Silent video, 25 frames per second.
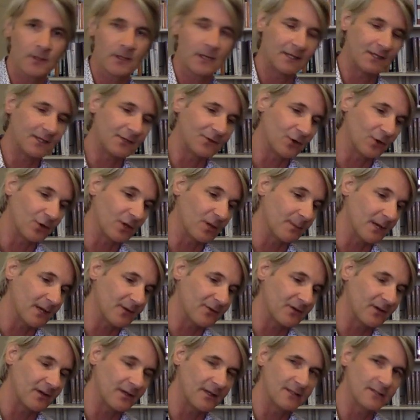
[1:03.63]
And the
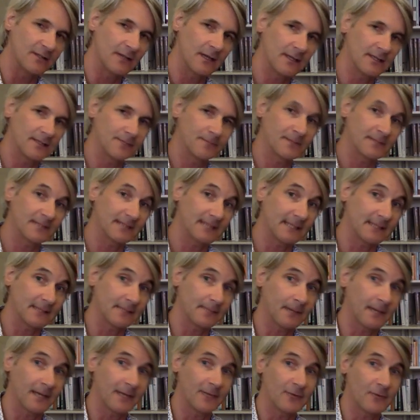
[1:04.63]
documentary is presented
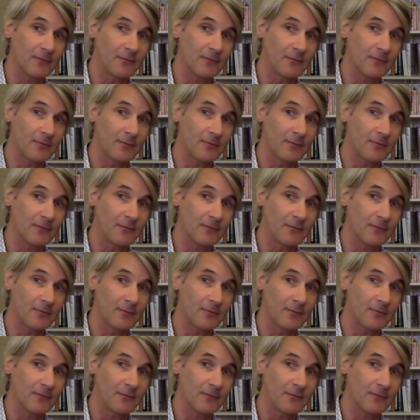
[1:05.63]
by a